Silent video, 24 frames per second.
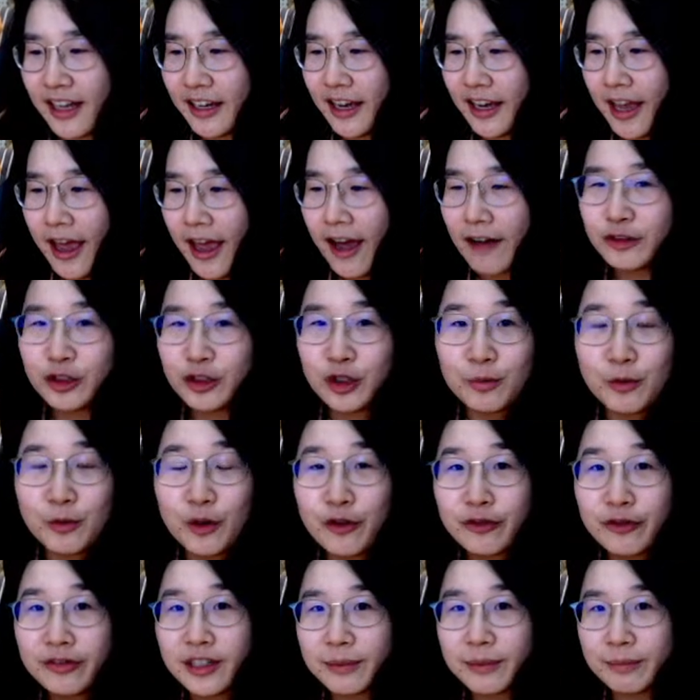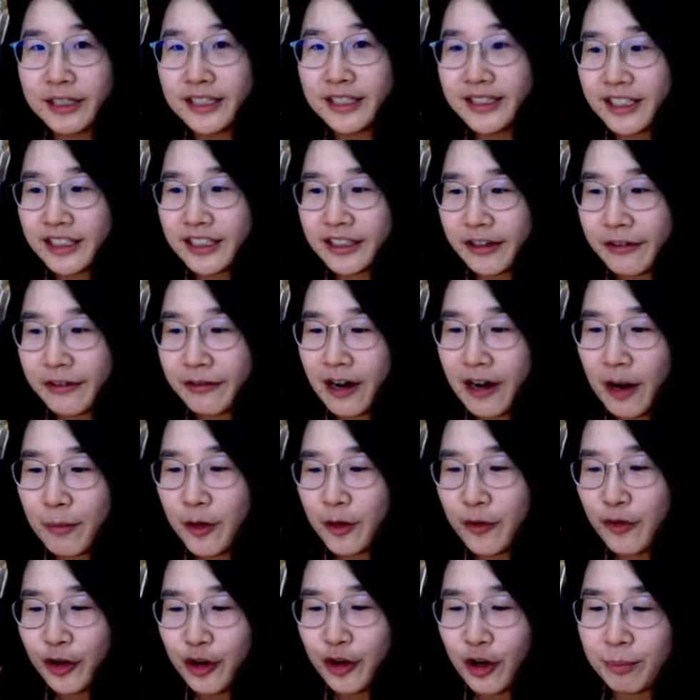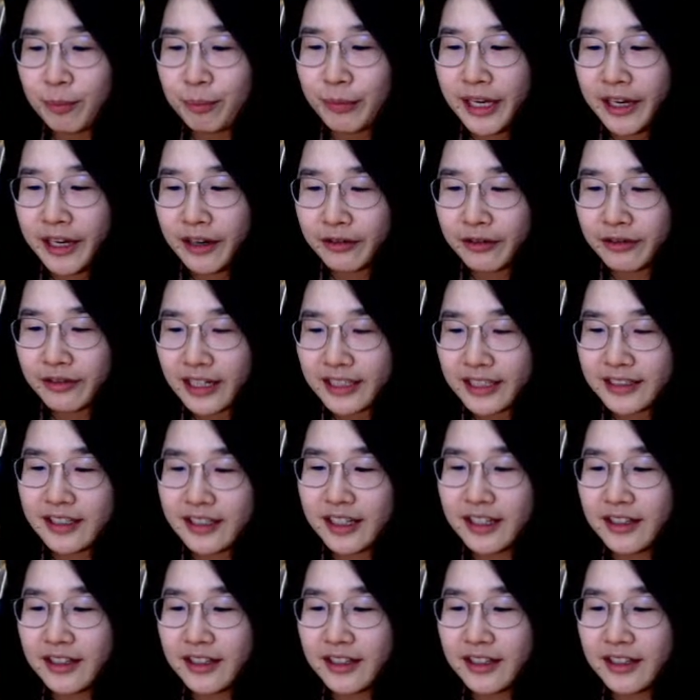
I have to move the pieces around before dropping, right?